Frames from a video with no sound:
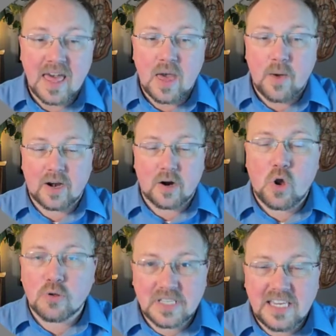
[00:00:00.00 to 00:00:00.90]
And we had our
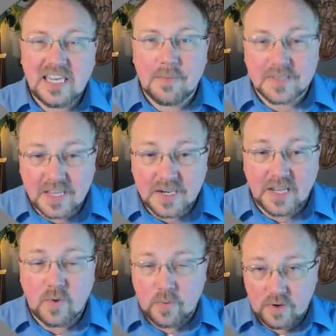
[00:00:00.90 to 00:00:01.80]
team
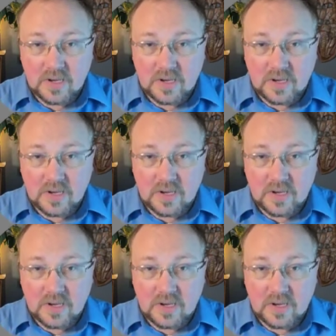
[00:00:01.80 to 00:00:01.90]
sending what would,